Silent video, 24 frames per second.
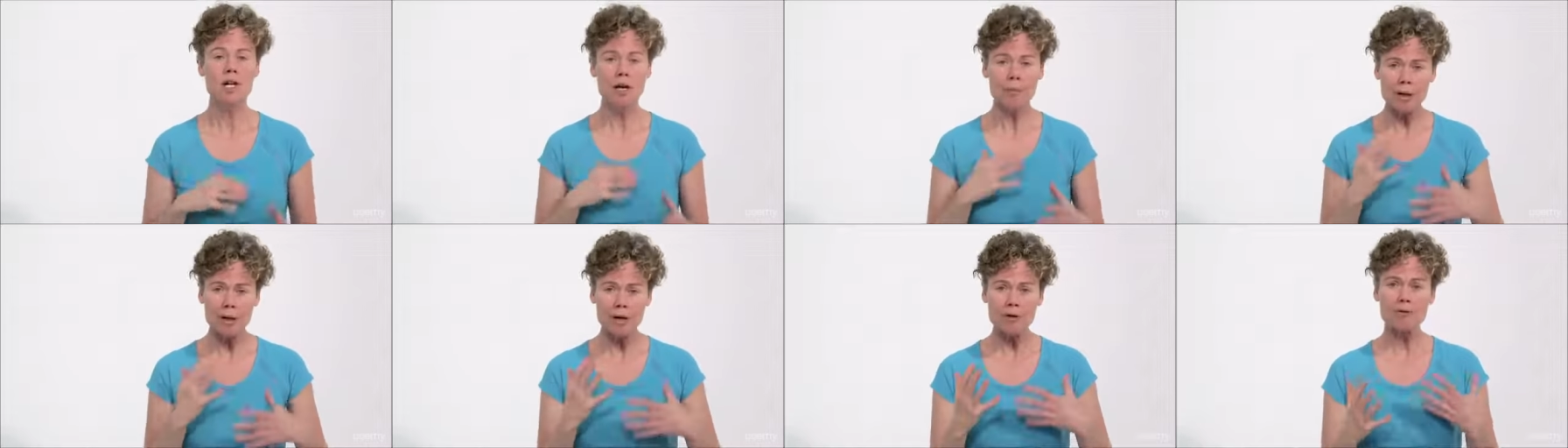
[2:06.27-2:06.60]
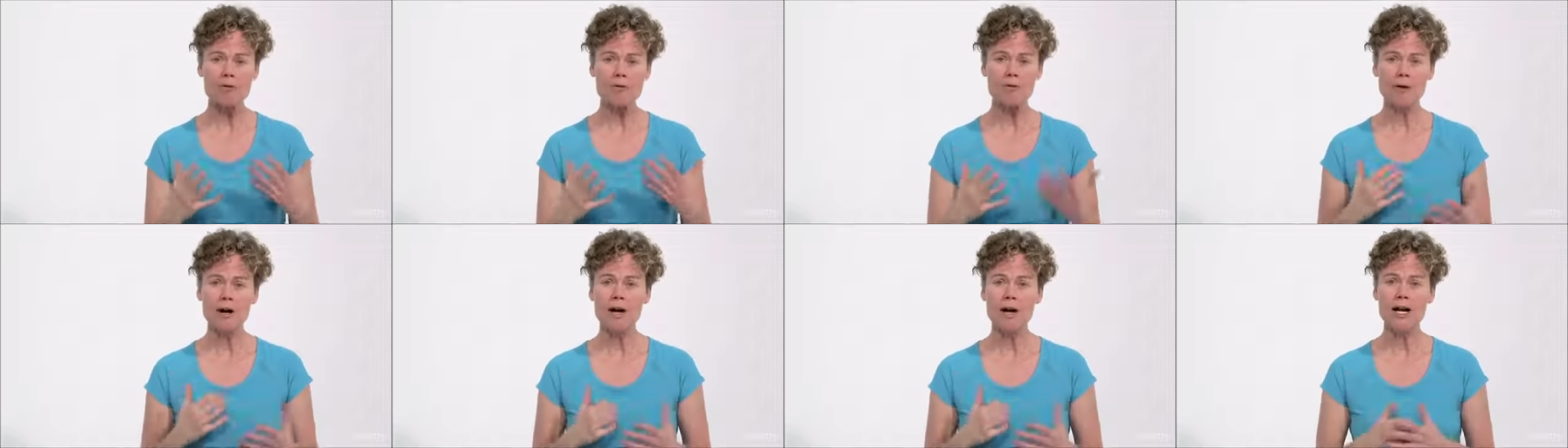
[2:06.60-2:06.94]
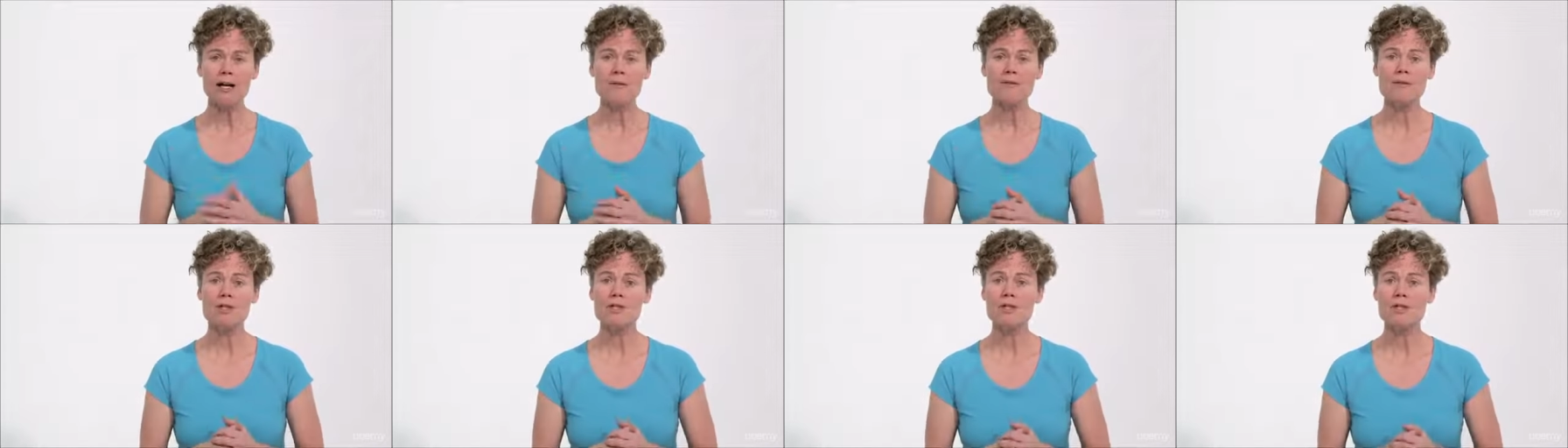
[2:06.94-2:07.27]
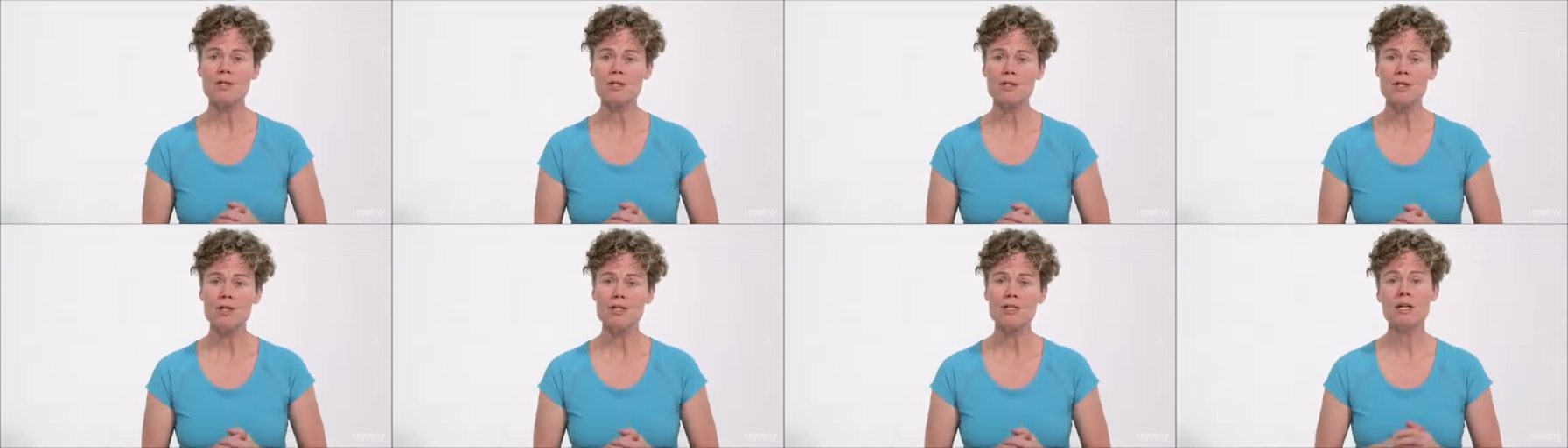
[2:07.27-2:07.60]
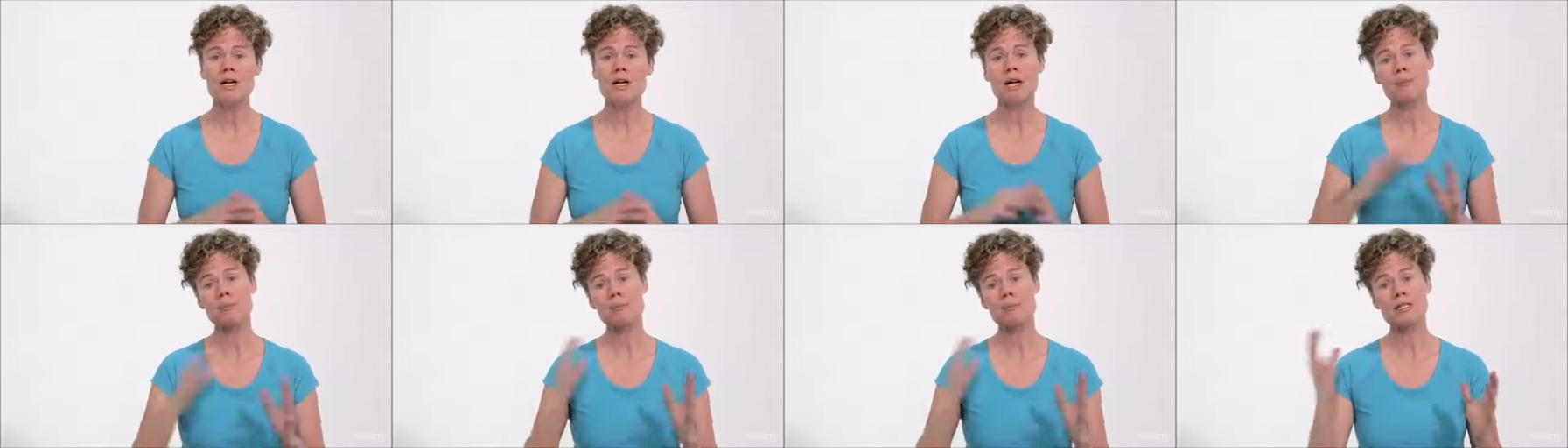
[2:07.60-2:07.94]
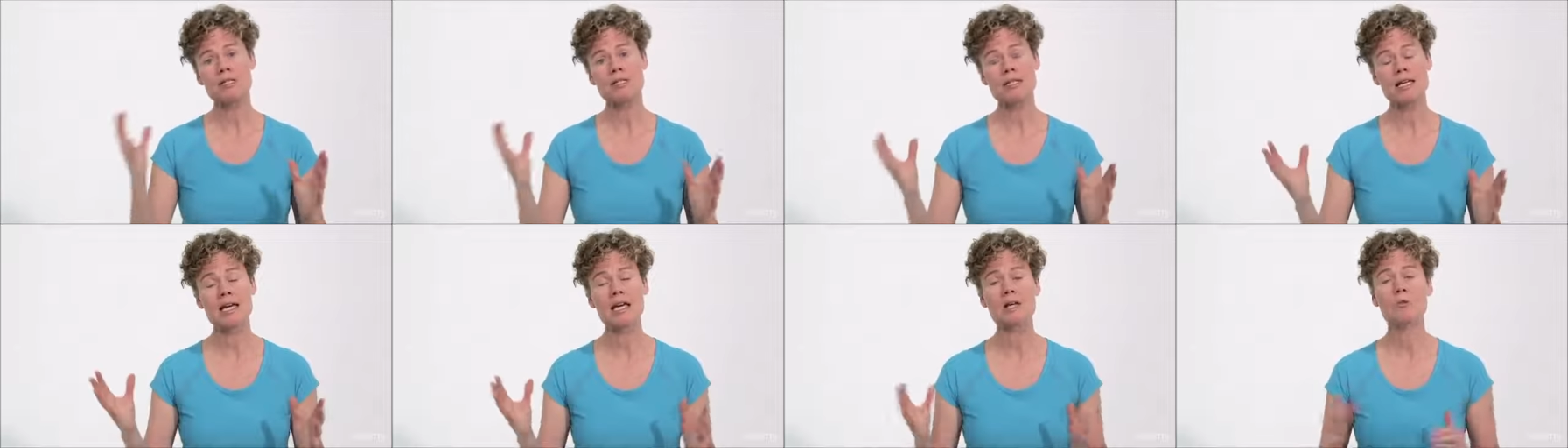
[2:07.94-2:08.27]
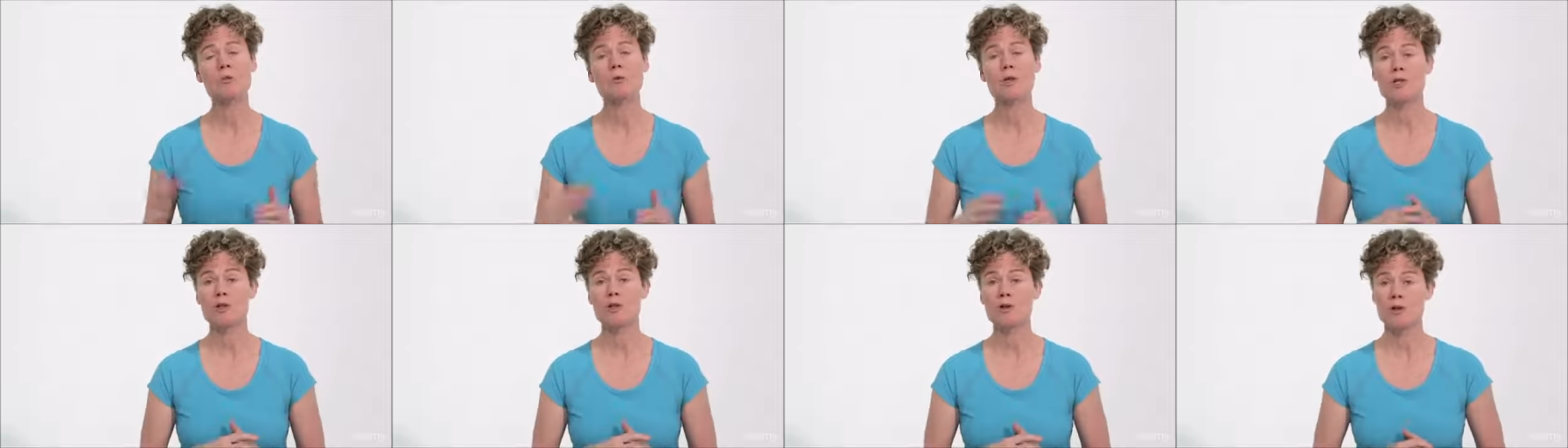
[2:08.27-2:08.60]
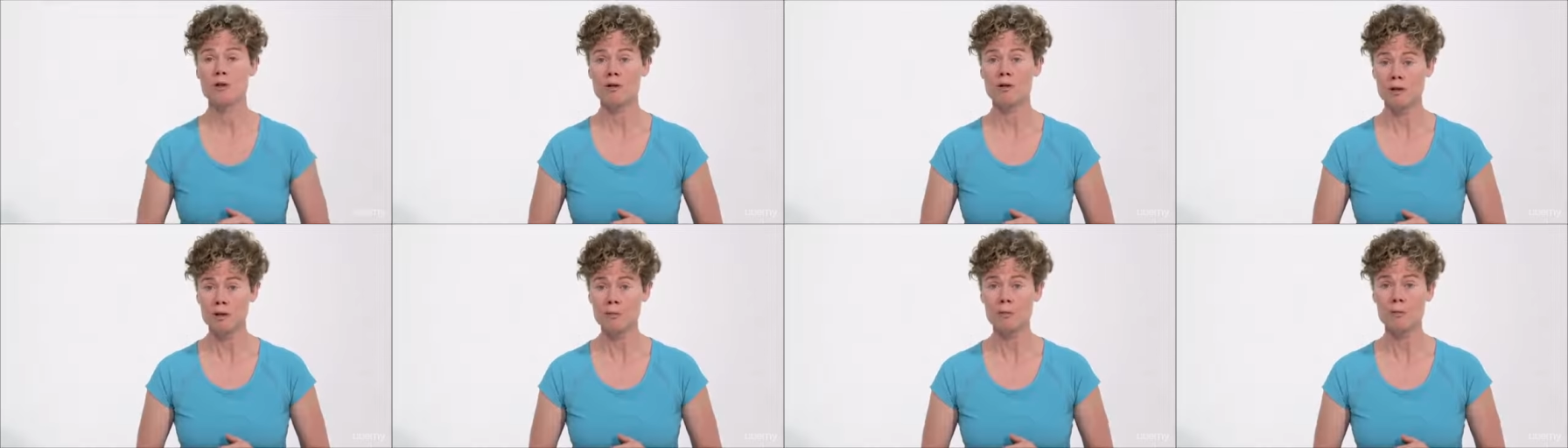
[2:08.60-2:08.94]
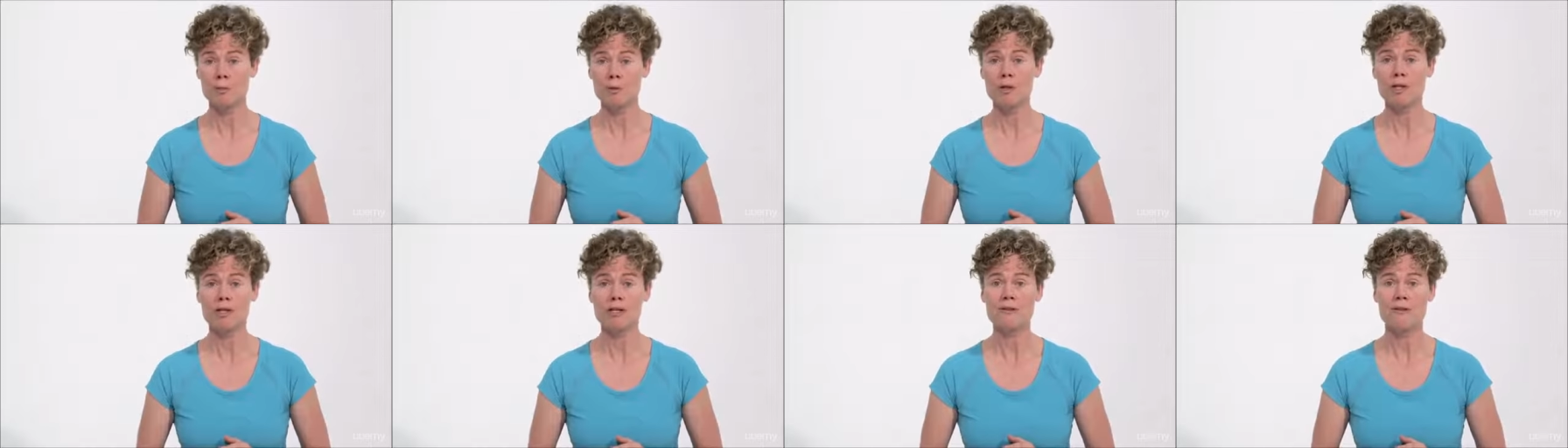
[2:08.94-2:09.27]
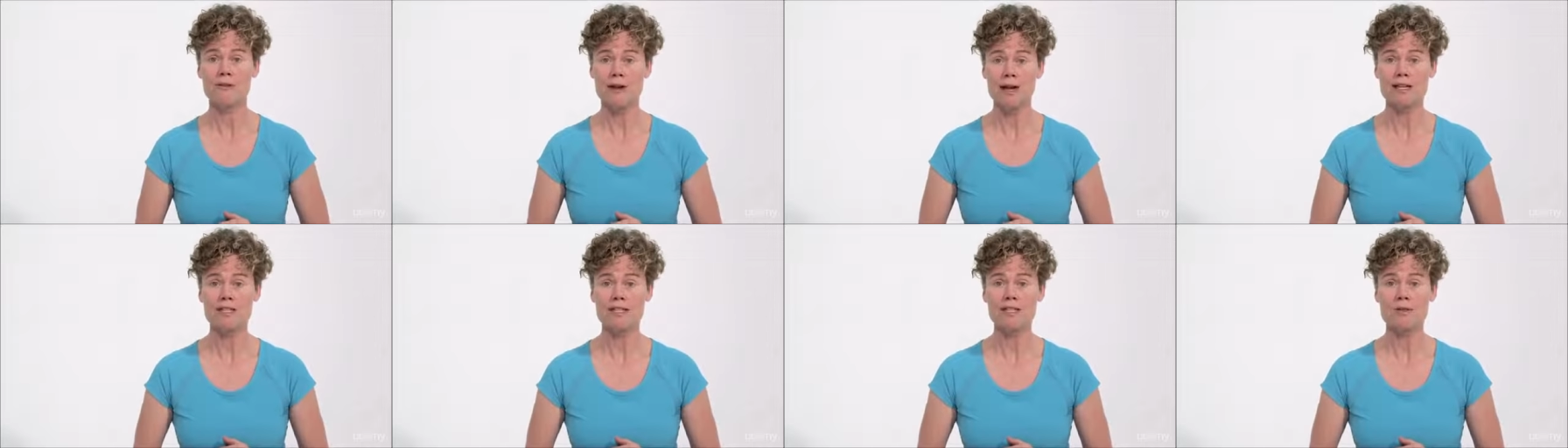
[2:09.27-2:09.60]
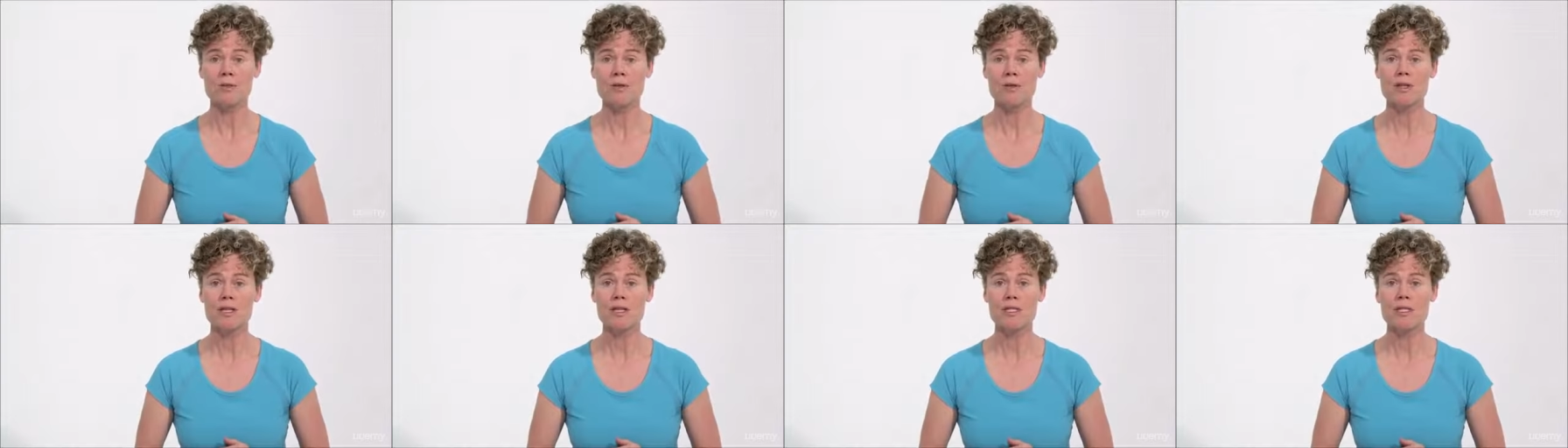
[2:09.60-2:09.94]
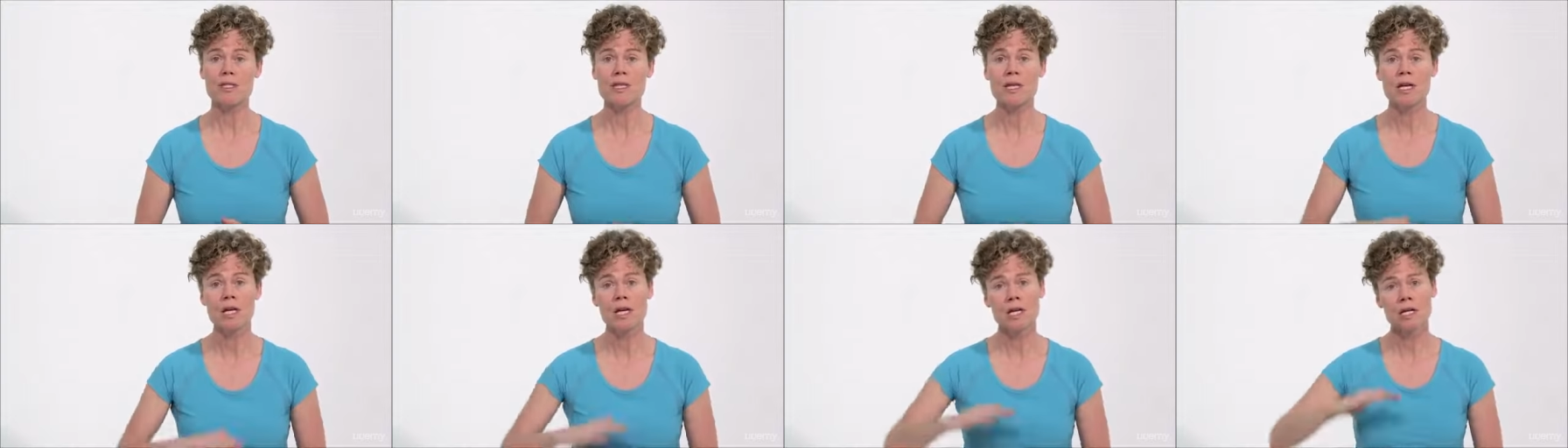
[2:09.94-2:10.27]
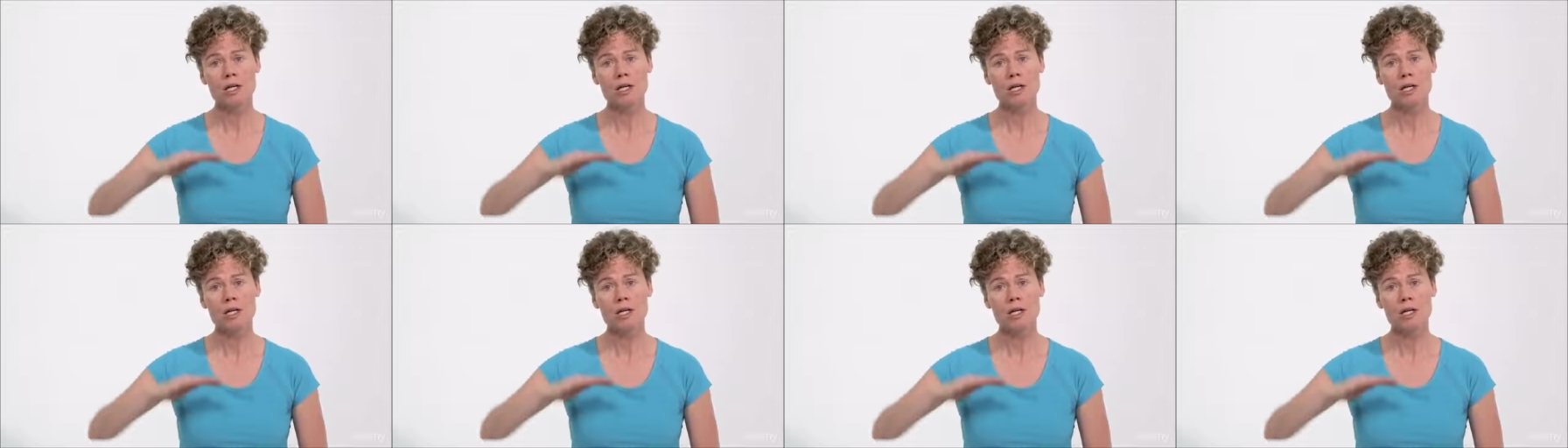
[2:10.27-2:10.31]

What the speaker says: About 5 is good, up to 10 when you're pretty advanced with this.